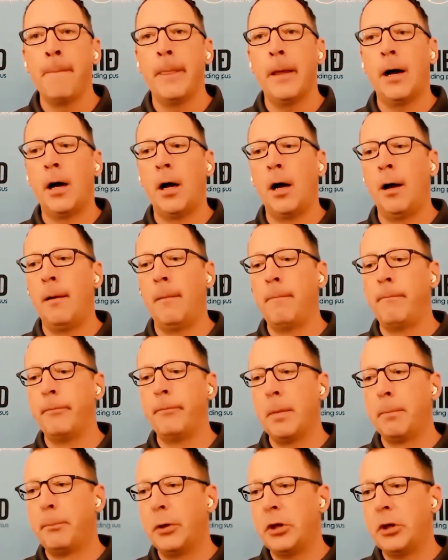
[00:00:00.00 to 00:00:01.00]

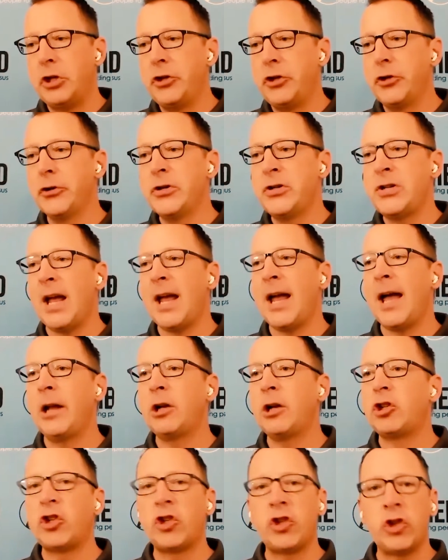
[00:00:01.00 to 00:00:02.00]
But your dad
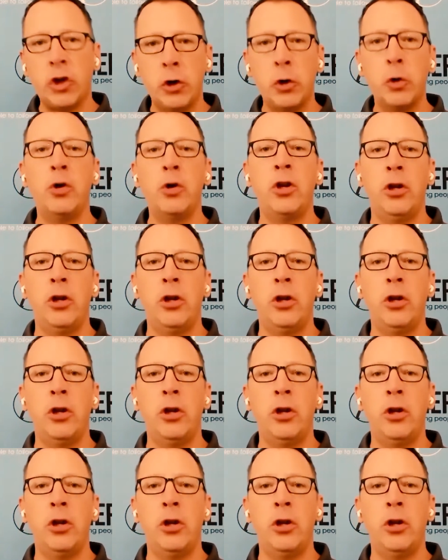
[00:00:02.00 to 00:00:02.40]
showed